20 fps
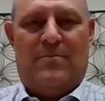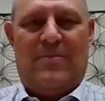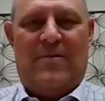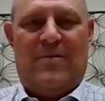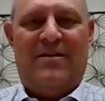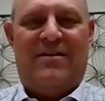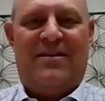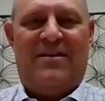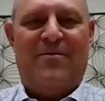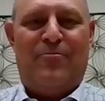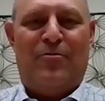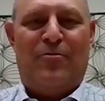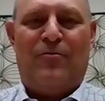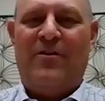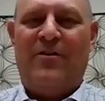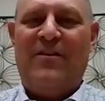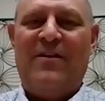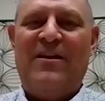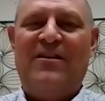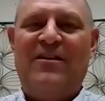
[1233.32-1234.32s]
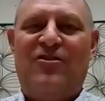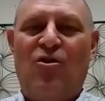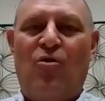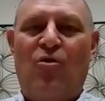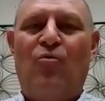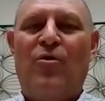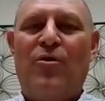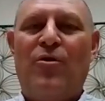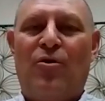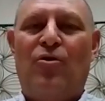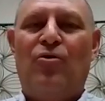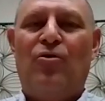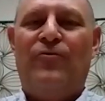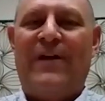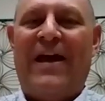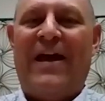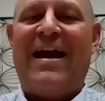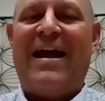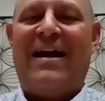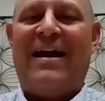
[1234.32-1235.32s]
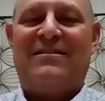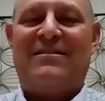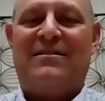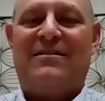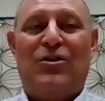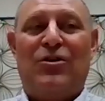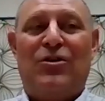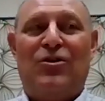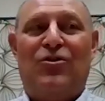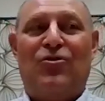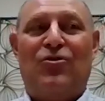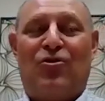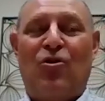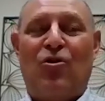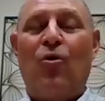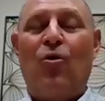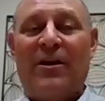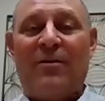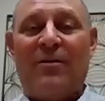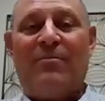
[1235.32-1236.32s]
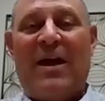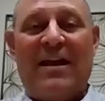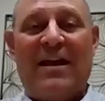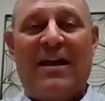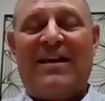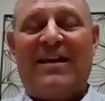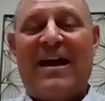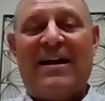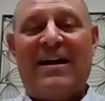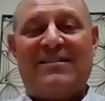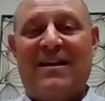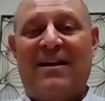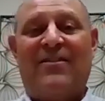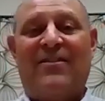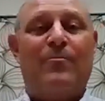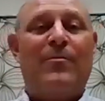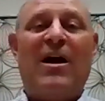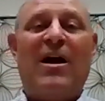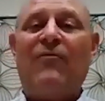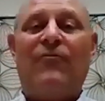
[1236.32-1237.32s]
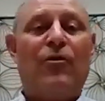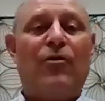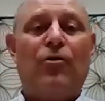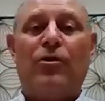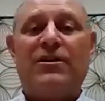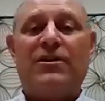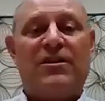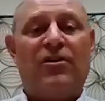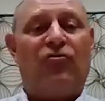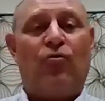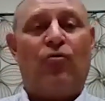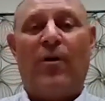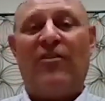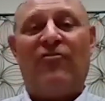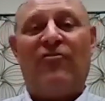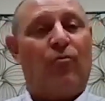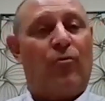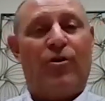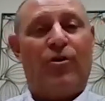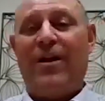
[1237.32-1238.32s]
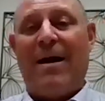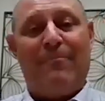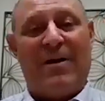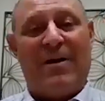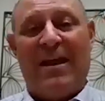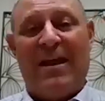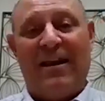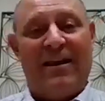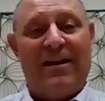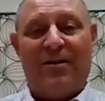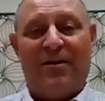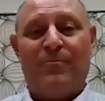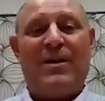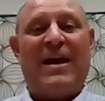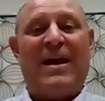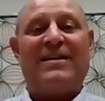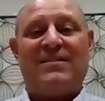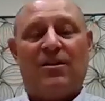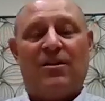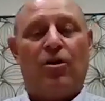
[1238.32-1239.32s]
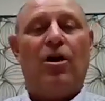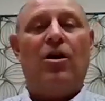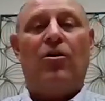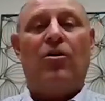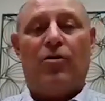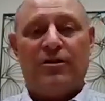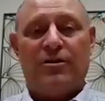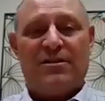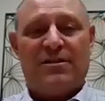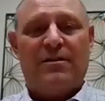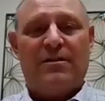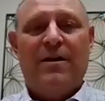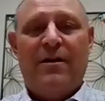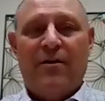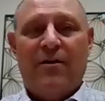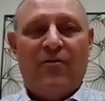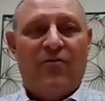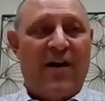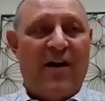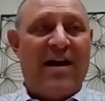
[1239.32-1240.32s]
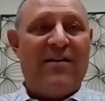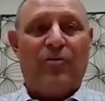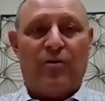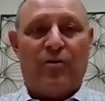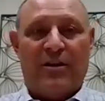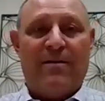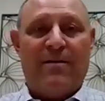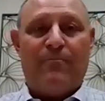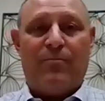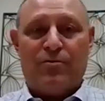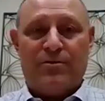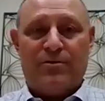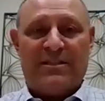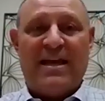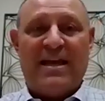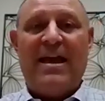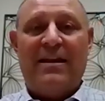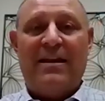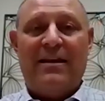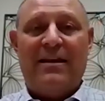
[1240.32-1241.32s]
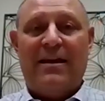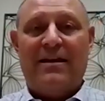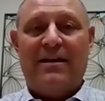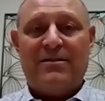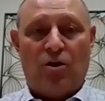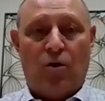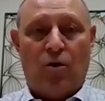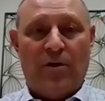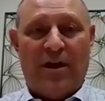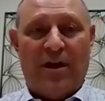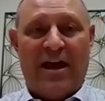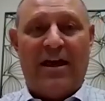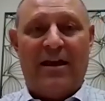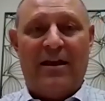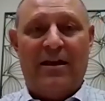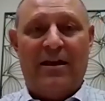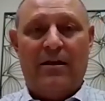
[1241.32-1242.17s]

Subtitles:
And typically they don't withhold tax. You're going to pay tax on them. Now, if you're in a situation where you're not paying income tax at all, or it's 5 or 10%, it's okay.